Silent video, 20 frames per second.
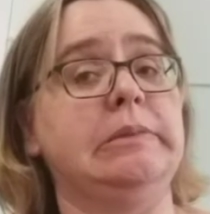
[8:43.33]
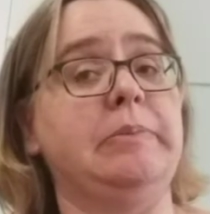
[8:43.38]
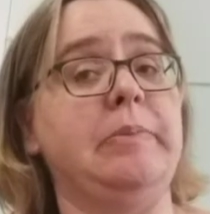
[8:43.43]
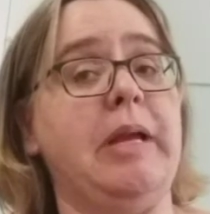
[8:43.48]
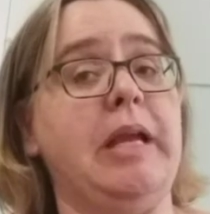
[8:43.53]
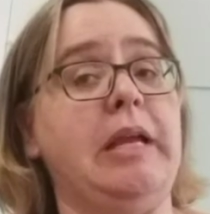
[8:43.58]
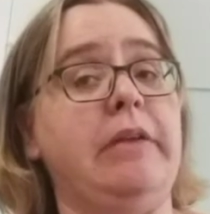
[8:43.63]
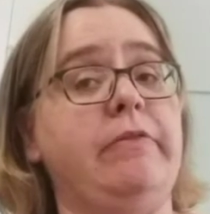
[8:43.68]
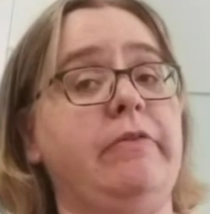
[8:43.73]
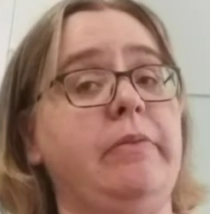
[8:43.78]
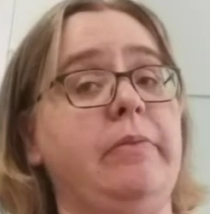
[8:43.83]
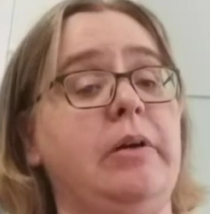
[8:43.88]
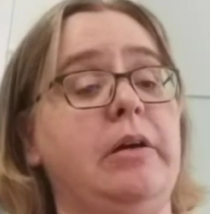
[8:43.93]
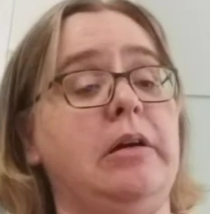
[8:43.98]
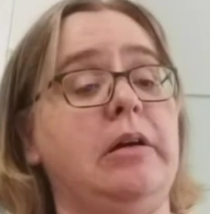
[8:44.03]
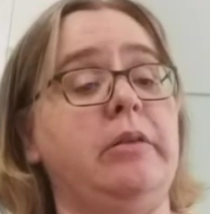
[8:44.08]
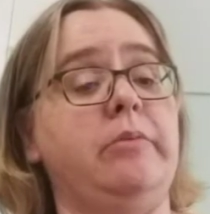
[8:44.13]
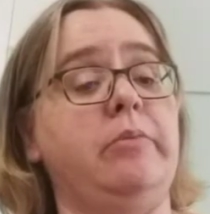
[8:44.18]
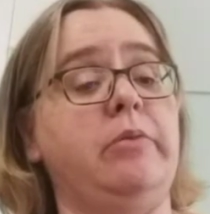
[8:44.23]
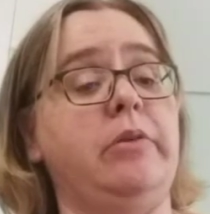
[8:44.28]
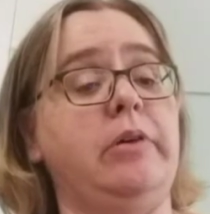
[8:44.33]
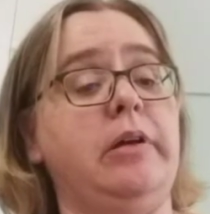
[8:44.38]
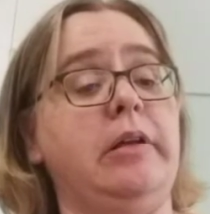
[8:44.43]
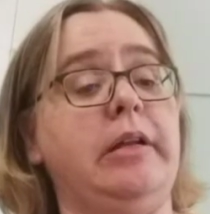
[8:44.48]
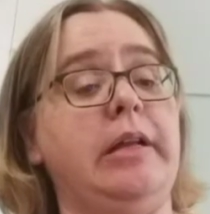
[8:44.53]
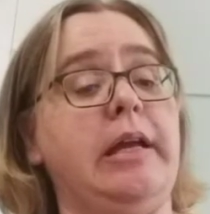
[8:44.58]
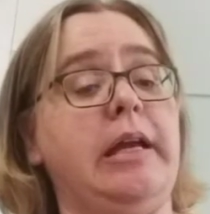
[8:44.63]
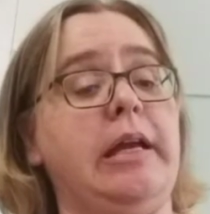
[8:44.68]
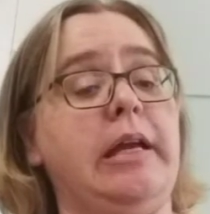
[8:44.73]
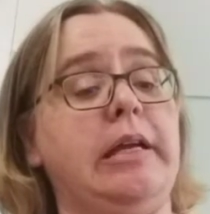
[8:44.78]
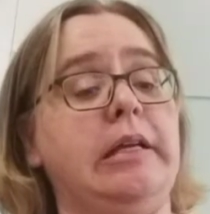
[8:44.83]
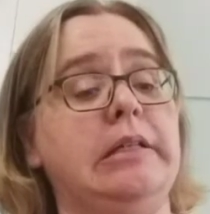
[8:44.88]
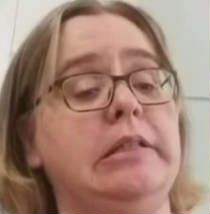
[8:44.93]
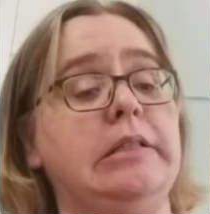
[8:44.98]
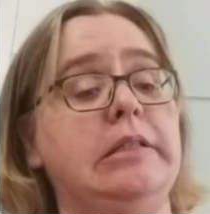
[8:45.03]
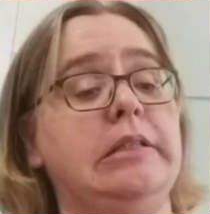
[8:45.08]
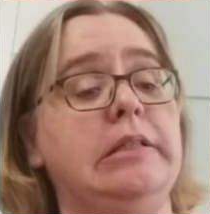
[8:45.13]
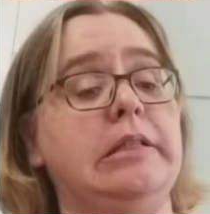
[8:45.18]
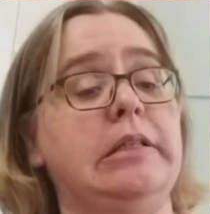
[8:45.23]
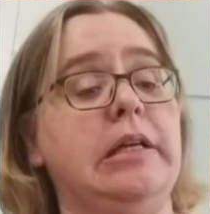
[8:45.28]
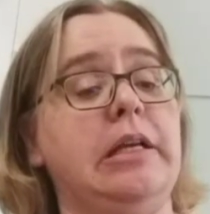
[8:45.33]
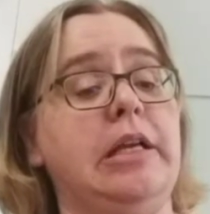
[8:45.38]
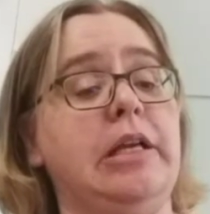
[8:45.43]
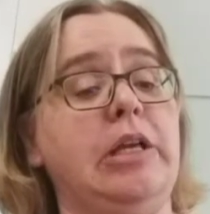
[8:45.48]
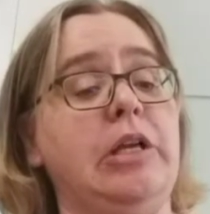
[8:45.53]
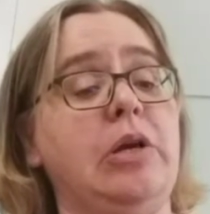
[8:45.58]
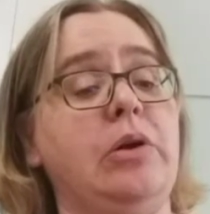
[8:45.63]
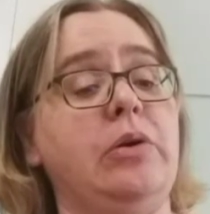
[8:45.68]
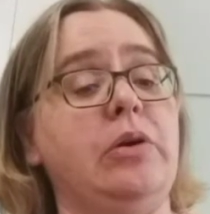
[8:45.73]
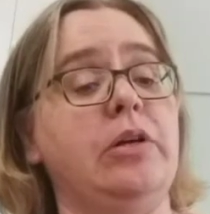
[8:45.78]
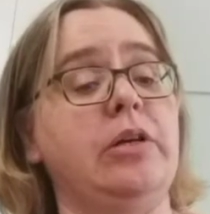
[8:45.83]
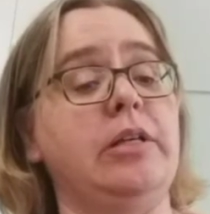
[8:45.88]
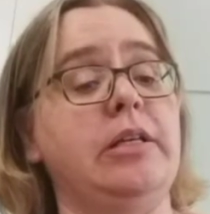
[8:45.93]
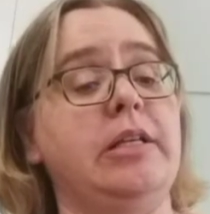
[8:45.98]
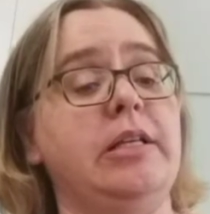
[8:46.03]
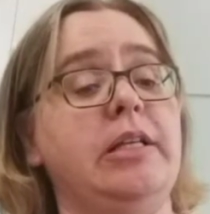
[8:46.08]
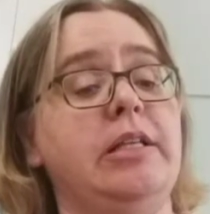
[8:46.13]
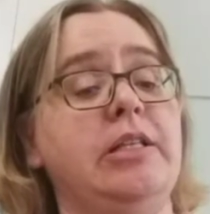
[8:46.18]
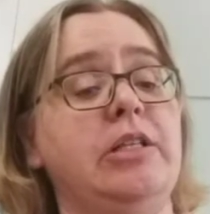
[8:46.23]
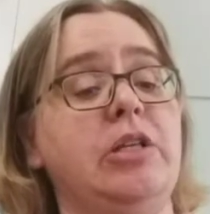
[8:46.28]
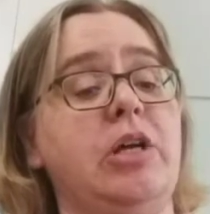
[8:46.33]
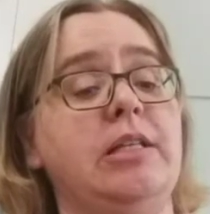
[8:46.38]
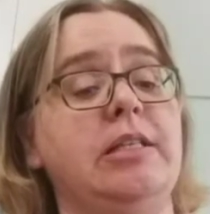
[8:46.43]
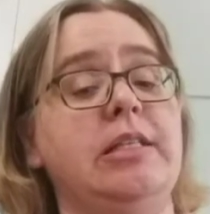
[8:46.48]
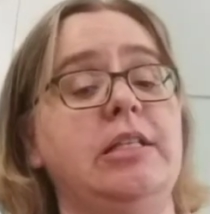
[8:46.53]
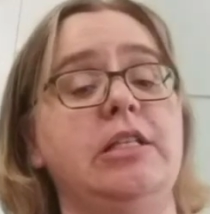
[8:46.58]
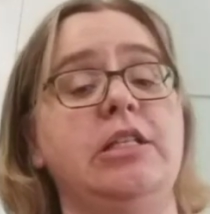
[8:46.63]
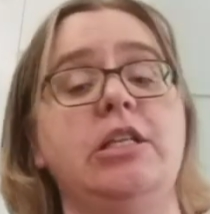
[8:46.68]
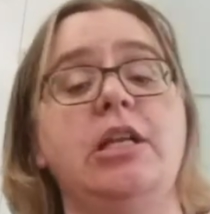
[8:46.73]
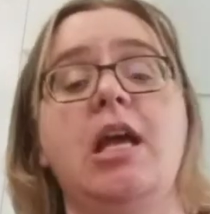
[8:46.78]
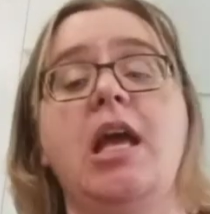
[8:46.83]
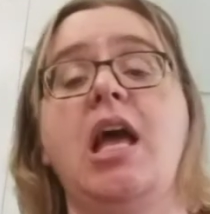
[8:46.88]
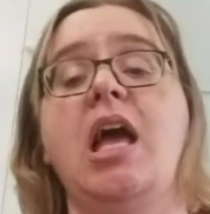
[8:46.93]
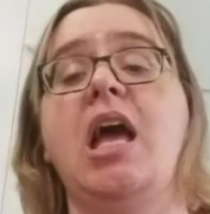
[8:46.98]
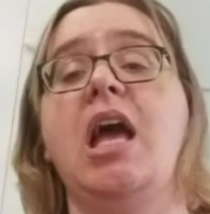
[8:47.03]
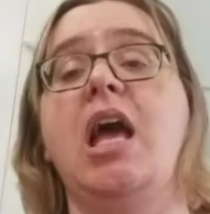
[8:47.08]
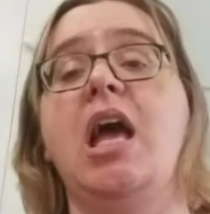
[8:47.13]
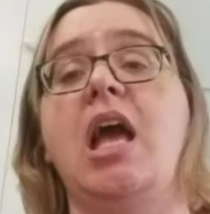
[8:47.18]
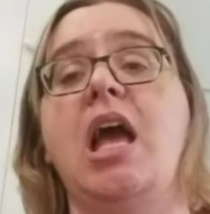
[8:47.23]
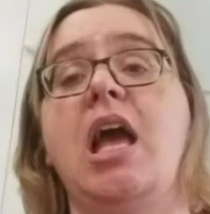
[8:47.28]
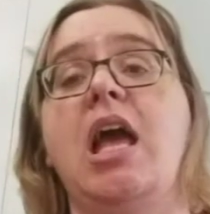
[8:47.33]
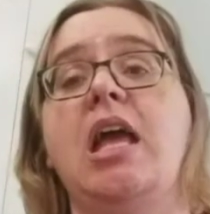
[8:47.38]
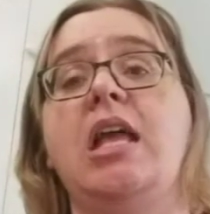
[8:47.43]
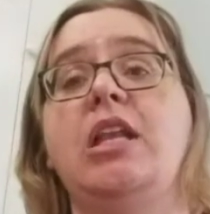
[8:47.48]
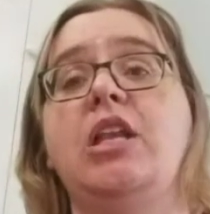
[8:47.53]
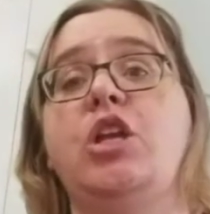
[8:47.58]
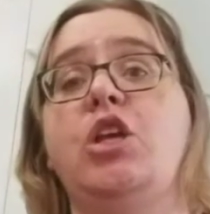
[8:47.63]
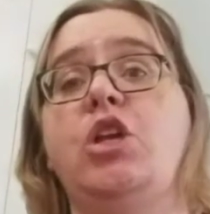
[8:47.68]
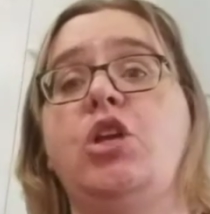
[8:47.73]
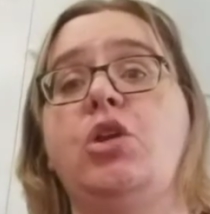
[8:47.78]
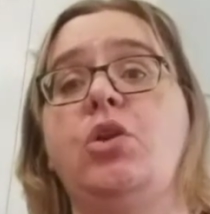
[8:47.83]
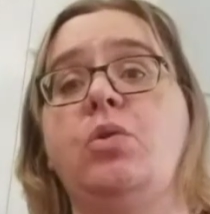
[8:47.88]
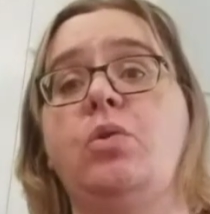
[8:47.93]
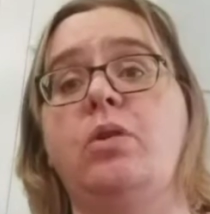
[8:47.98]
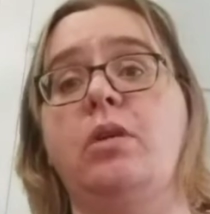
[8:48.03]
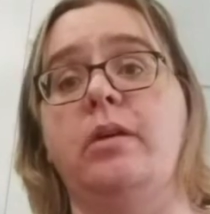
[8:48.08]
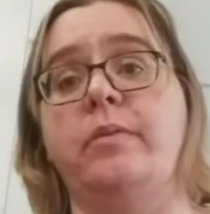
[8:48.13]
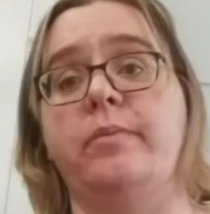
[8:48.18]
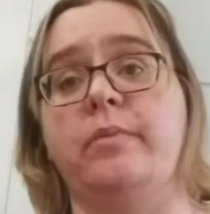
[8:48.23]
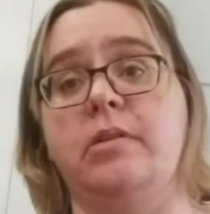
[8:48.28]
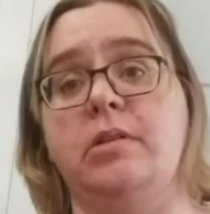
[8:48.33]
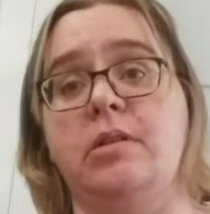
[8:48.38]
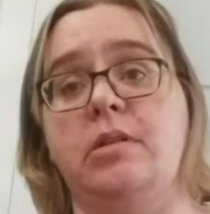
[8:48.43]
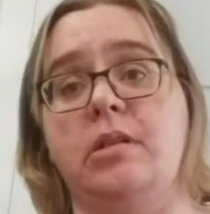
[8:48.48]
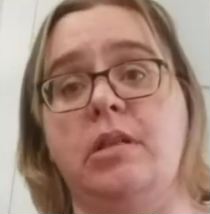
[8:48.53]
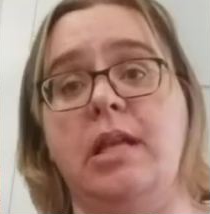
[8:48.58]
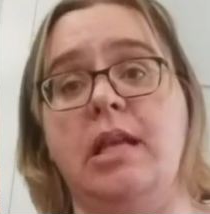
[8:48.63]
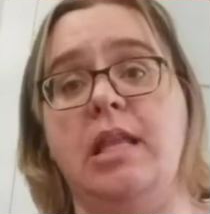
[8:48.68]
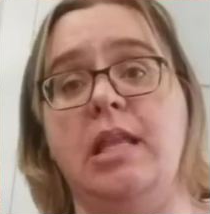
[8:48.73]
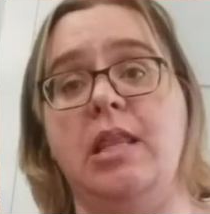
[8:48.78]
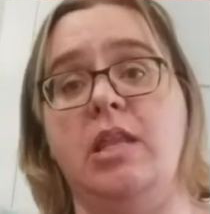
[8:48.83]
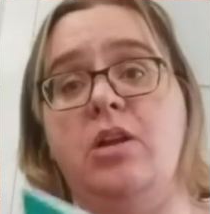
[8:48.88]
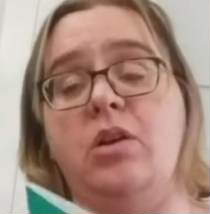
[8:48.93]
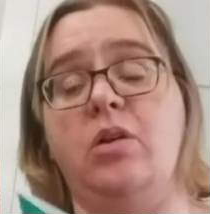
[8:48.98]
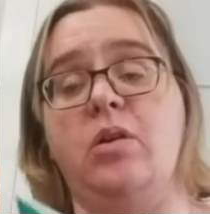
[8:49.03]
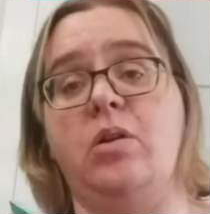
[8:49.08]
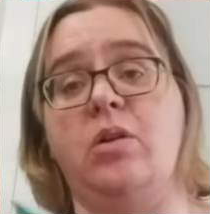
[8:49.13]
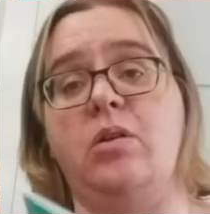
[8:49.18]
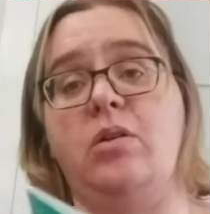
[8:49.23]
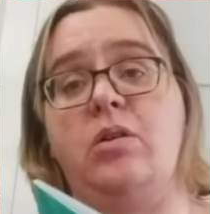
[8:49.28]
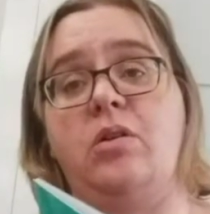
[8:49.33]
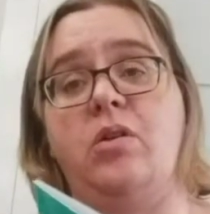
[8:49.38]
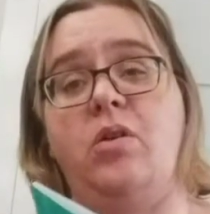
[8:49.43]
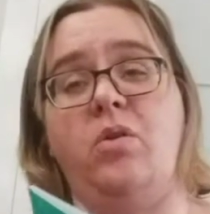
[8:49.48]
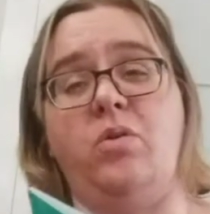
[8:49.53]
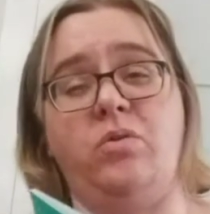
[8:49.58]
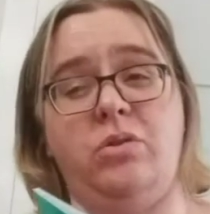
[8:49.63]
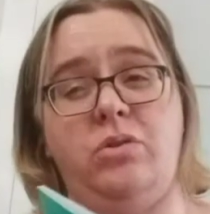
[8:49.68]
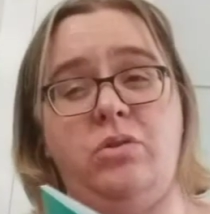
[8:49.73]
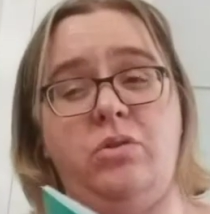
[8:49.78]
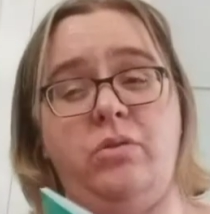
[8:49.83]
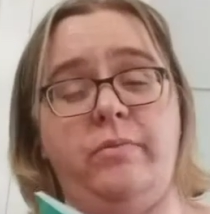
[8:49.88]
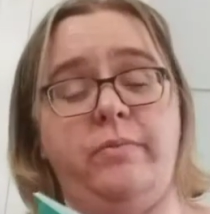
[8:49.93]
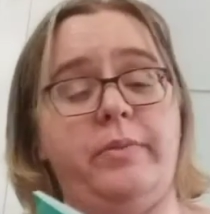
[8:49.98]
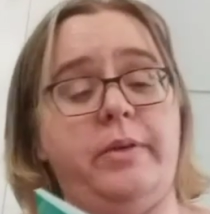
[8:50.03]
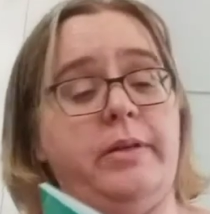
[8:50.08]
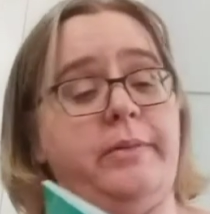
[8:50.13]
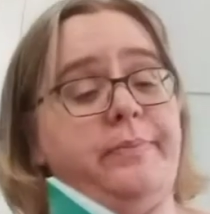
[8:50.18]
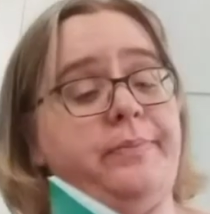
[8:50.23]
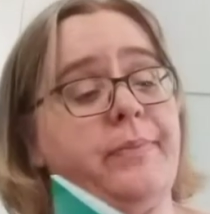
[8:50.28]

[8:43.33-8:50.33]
made from hard-boiled eggs, yogurt, sausage, and cucumbers in their cold soup.